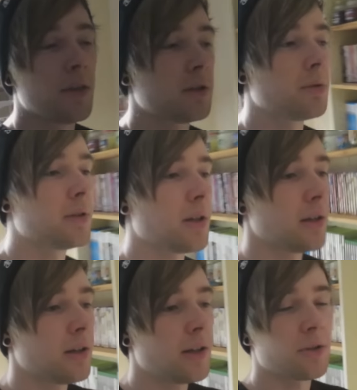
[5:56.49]
And this was
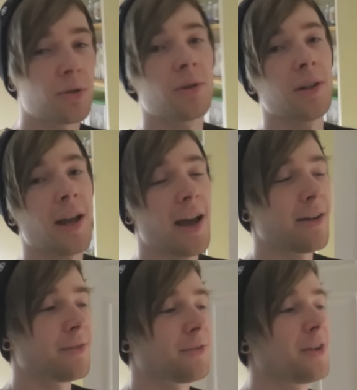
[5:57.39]
in literally
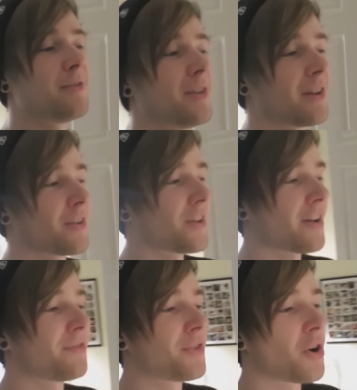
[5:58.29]
every video that
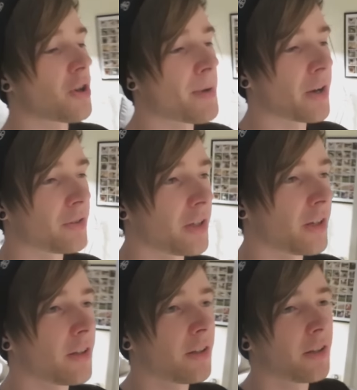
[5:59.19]
I forgot about
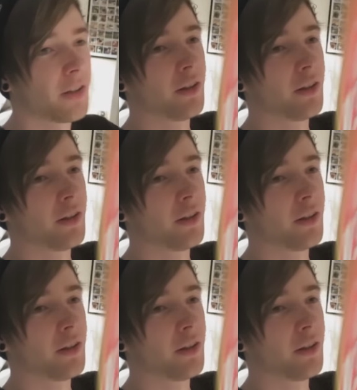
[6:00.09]
it.